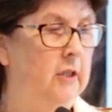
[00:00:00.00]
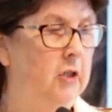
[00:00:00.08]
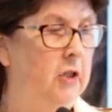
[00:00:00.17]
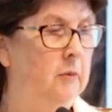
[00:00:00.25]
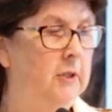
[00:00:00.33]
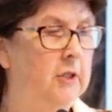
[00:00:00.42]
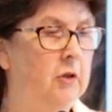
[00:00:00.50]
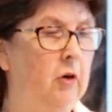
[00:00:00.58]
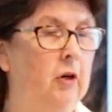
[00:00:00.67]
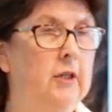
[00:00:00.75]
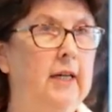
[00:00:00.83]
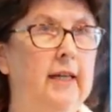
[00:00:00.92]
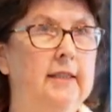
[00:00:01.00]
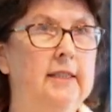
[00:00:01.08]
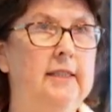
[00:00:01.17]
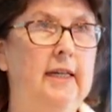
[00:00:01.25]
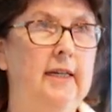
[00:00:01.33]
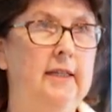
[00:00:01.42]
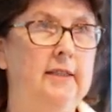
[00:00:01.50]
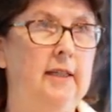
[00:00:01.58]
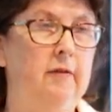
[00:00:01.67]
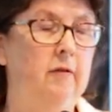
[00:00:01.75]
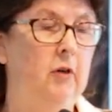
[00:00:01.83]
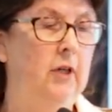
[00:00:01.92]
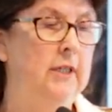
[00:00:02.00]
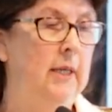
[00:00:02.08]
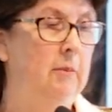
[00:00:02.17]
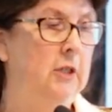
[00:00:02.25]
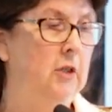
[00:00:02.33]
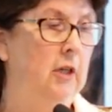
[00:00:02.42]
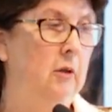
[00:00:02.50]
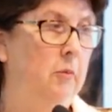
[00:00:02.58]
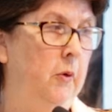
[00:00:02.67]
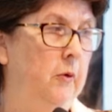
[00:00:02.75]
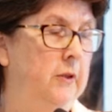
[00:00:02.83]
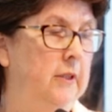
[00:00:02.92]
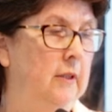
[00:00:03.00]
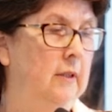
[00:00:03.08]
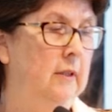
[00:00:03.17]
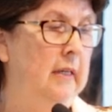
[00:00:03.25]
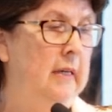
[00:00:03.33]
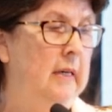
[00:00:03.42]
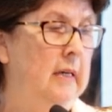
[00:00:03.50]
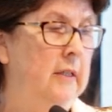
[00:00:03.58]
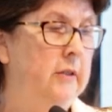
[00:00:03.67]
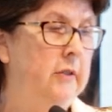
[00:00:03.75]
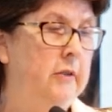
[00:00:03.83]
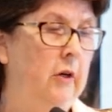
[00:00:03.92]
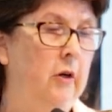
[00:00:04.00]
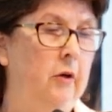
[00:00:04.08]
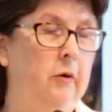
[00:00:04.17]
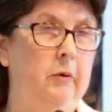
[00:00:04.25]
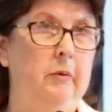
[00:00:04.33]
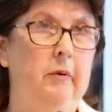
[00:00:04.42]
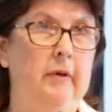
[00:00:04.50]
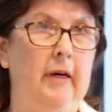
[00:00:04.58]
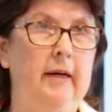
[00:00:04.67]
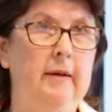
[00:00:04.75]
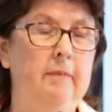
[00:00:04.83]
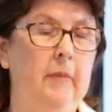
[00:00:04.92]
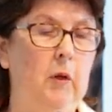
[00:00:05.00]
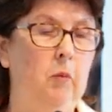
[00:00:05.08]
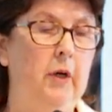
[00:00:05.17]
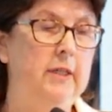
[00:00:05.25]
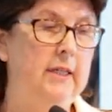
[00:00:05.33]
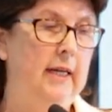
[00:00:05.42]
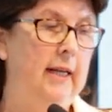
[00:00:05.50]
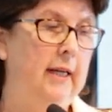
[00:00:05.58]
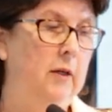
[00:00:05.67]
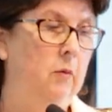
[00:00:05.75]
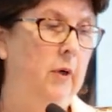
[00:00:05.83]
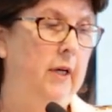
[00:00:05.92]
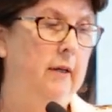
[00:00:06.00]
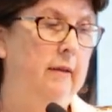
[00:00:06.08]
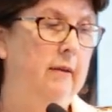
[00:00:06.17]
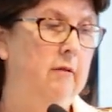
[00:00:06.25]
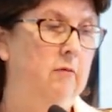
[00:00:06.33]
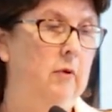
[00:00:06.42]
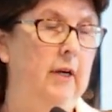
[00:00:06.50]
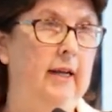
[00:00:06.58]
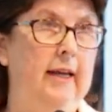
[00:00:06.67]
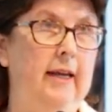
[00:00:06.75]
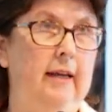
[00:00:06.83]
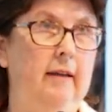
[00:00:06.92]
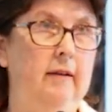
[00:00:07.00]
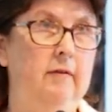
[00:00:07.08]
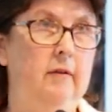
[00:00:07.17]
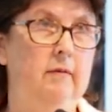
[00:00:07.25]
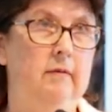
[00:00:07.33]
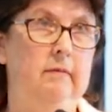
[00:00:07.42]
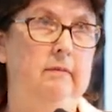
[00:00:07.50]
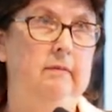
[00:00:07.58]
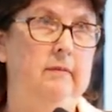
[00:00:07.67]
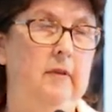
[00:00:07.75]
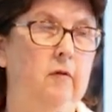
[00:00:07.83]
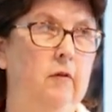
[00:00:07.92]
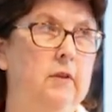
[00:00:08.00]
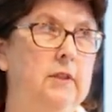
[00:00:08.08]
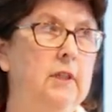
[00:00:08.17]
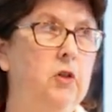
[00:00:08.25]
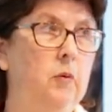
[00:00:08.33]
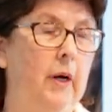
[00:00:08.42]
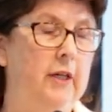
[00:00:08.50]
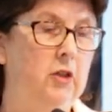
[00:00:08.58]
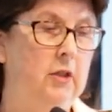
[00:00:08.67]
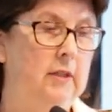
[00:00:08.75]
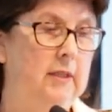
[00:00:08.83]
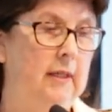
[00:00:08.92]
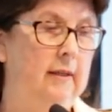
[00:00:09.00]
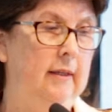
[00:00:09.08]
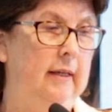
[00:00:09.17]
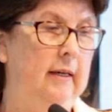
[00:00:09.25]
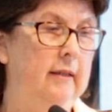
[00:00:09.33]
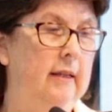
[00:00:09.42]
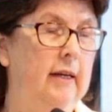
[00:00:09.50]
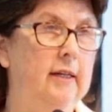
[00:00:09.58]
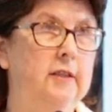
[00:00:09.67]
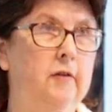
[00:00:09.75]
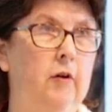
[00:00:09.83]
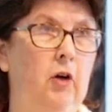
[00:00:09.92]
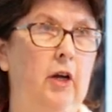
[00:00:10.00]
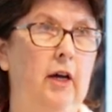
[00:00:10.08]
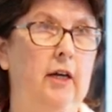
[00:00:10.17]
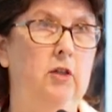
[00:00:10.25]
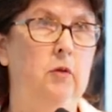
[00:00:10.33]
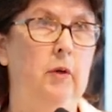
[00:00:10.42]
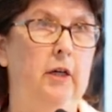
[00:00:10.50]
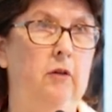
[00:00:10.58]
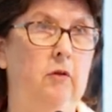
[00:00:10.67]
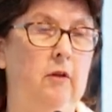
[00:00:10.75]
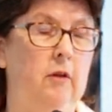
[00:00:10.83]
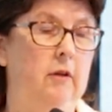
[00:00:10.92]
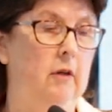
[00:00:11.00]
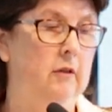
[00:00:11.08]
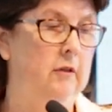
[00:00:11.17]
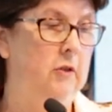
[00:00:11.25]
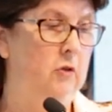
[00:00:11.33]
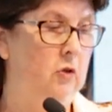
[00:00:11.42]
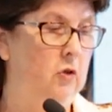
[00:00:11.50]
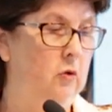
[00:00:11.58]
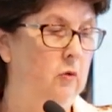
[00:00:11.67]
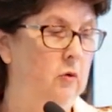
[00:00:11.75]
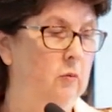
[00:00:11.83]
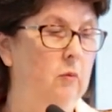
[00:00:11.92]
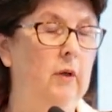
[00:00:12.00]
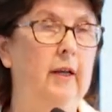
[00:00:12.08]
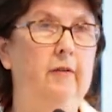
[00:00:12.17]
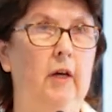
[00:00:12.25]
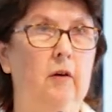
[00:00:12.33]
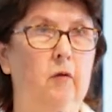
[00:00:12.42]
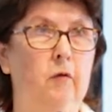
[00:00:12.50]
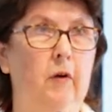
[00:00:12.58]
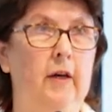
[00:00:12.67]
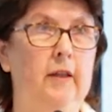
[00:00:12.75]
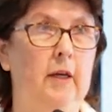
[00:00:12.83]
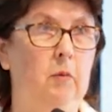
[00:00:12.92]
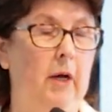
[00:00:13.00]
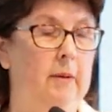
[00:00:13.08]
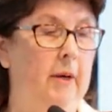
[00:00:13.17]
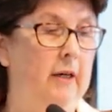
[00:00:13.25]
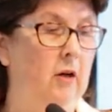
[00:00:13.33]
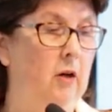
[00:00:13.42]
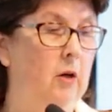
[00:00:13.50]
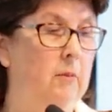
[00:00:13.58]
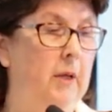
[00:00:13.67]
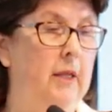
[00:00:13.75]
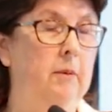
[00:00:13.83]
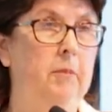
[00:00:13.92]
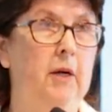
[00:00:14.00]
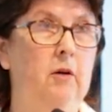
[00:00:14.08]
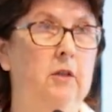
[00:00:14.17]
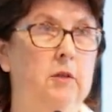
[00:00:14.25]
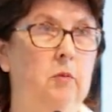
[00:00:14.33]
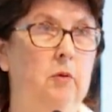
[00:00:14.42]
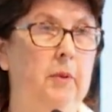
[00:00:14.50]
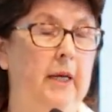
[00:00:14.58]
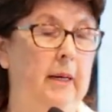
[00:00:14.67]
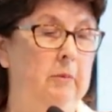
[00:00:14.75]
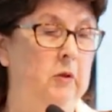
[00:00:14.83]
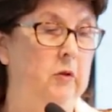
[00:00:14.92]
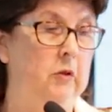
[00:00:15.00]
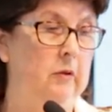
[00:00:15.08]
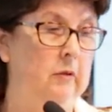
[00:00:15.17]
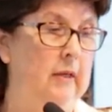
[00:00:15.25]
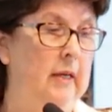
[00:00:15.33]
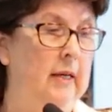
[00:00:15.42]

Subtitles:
she was thrown downstairs, and very damaged little person. So we're dealing with really situations, I think, that it's very hard to argue that those children will ever find their way back home and that parents will be able to